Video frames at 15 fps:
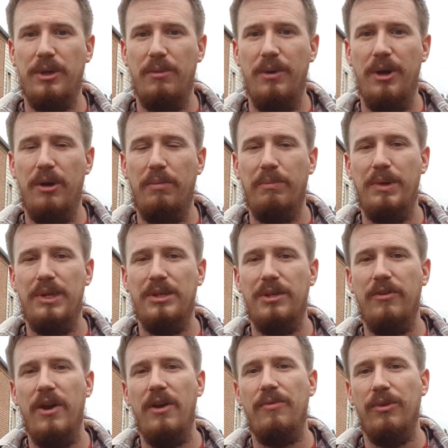coming up is
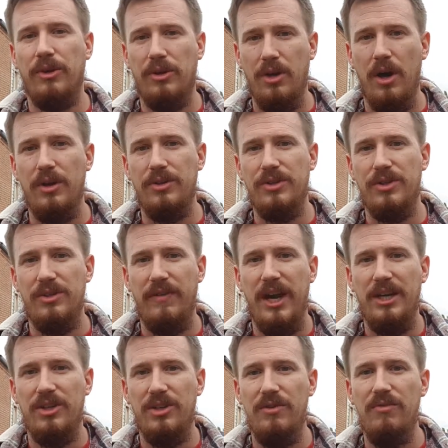around the costs of
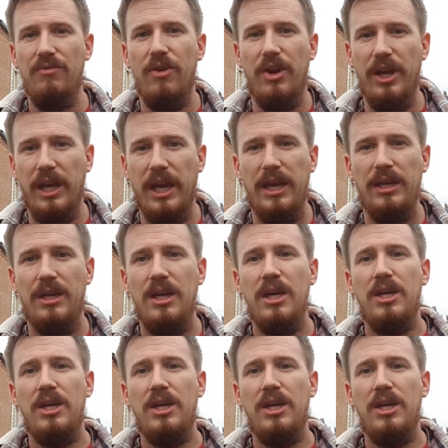actually running it.